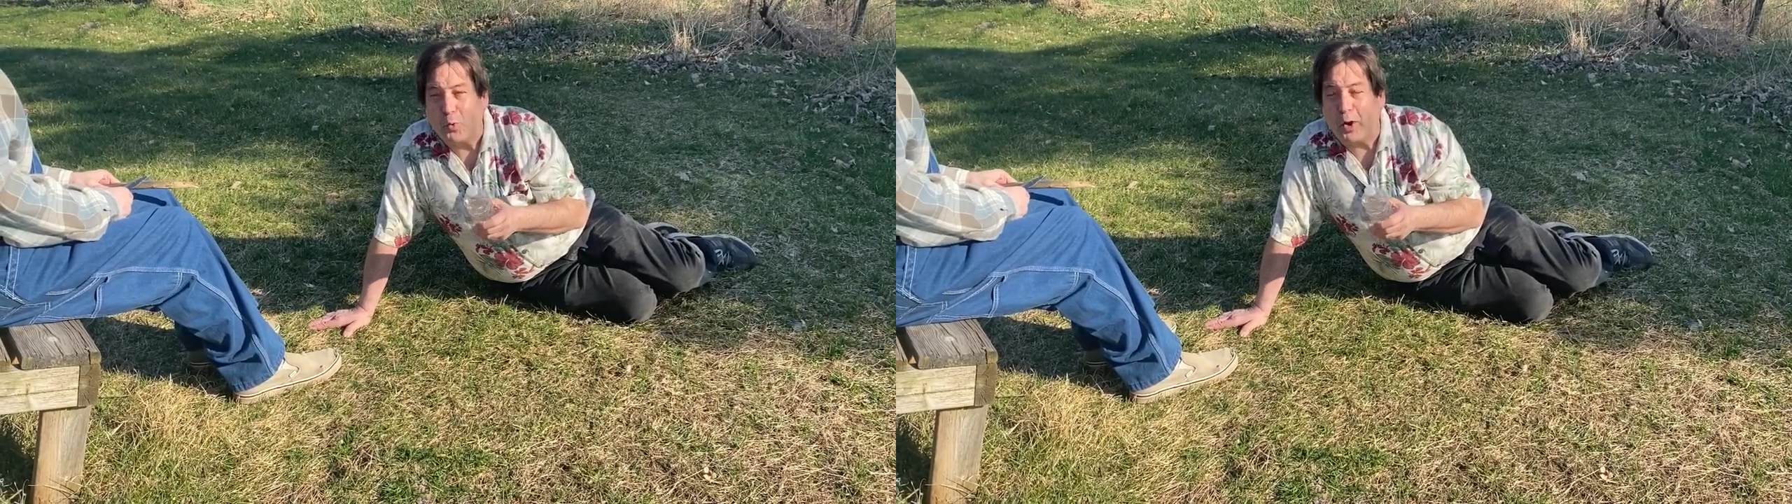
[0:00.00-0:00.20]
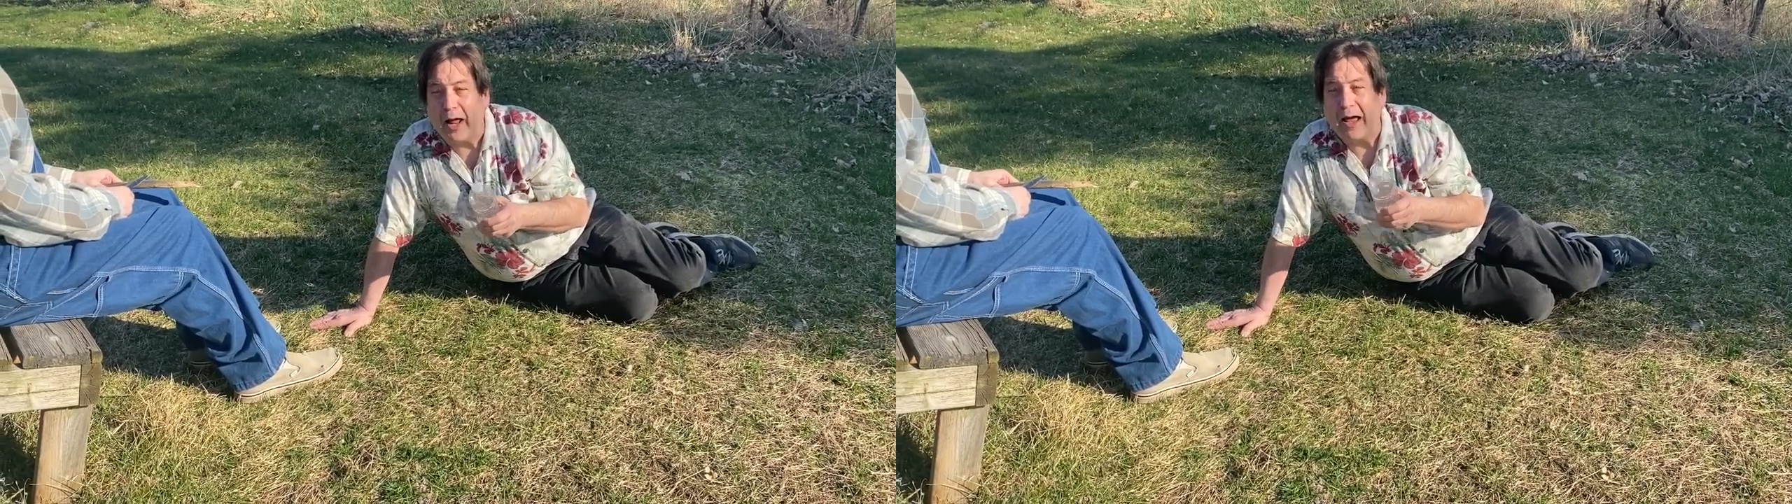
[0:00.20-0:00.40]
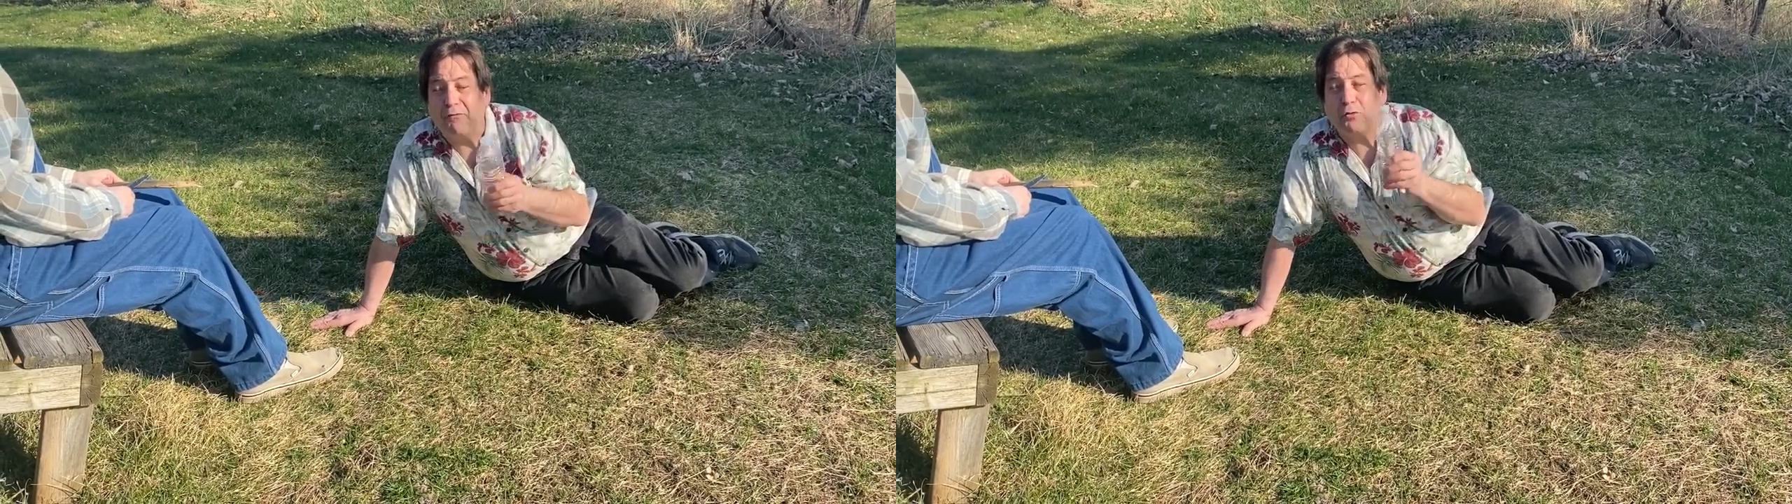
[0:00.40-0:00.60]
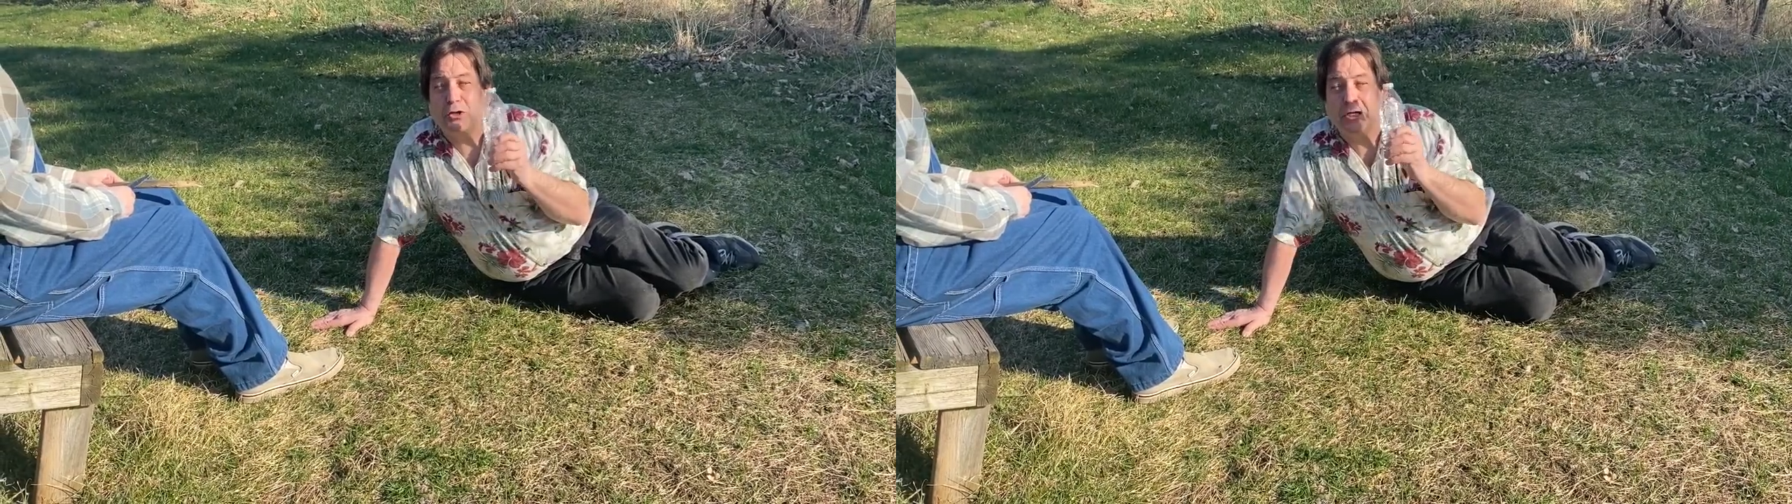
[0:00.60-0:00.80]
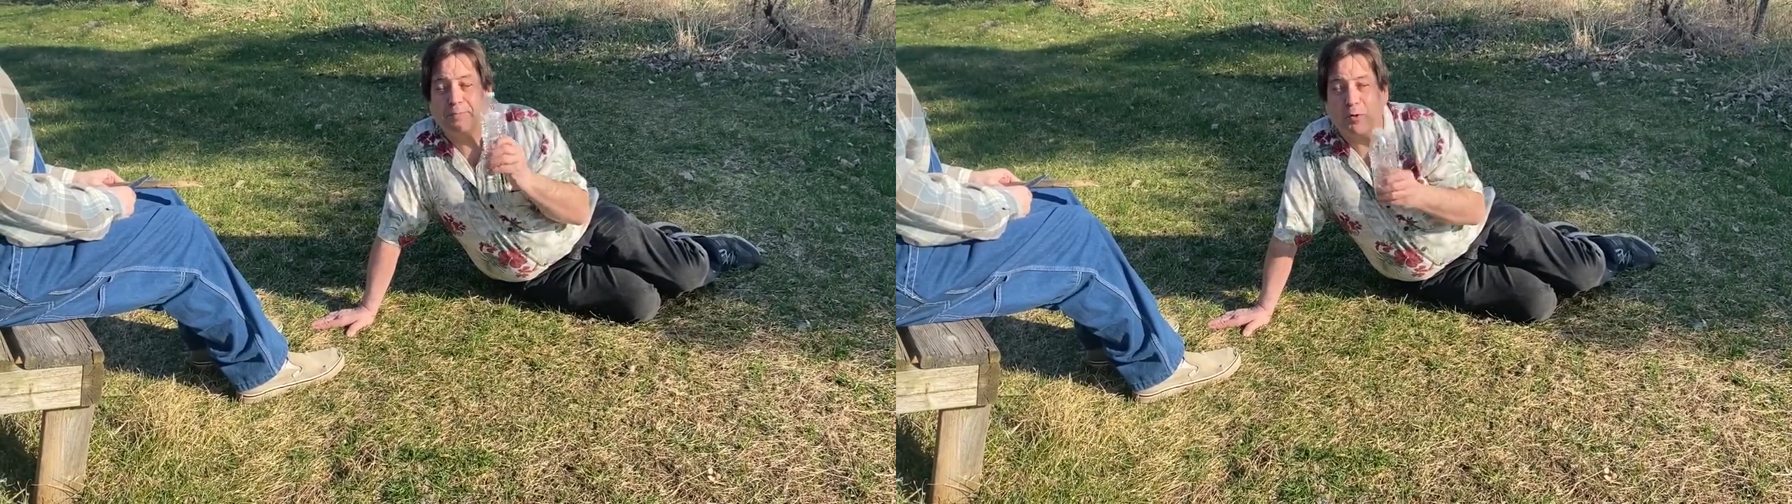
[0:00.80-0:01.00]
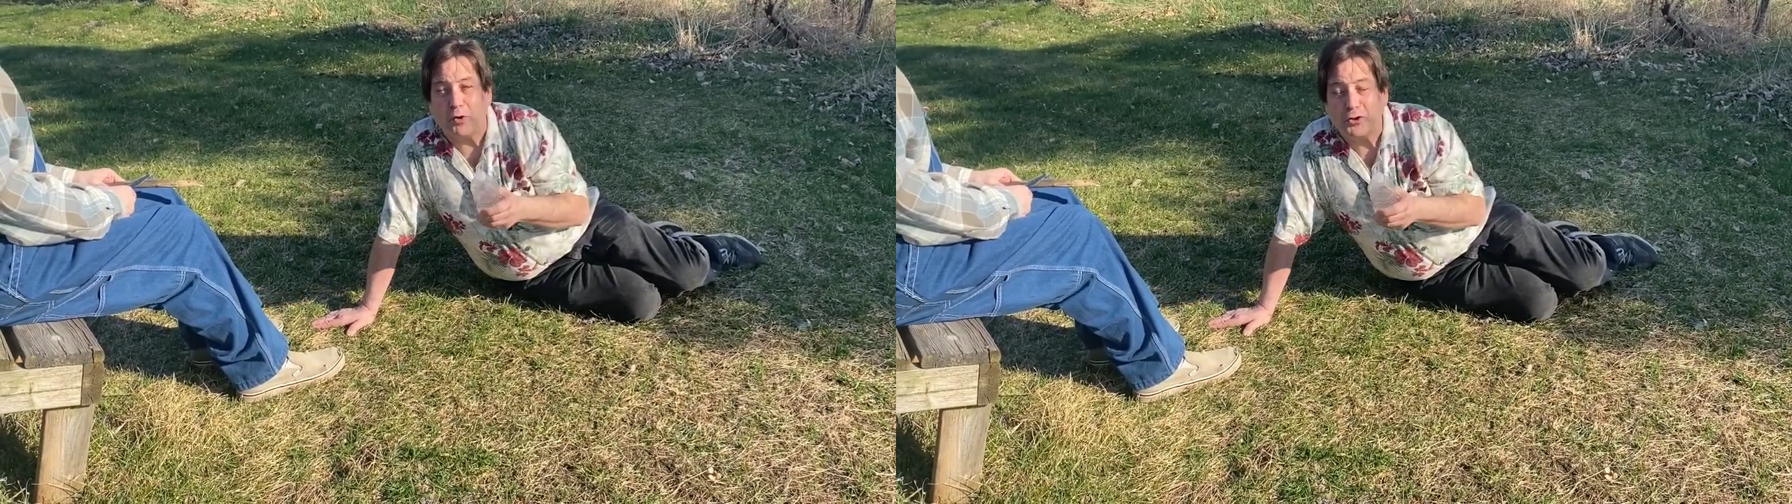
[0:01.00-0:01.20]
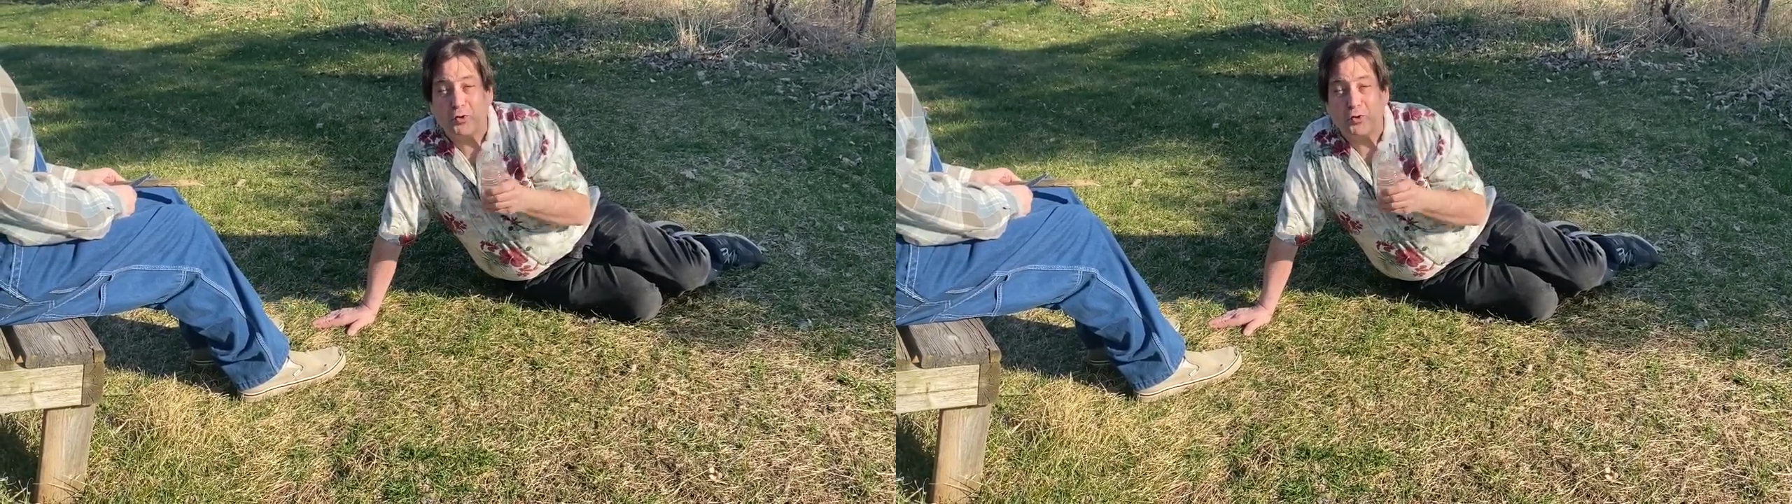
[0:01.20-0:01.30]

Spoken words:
what I was supposed